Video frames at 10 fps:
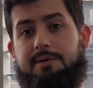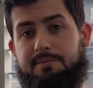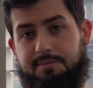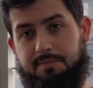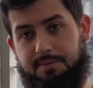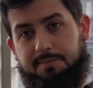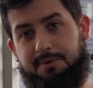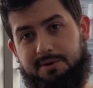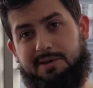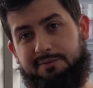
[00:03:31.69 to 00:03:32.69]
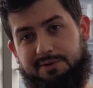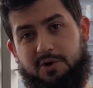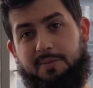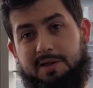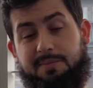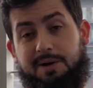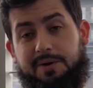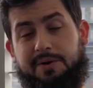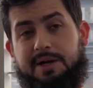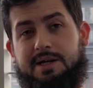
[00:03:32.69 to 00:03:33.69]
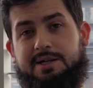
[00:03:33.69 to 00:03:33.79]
and put yourself in the comments below,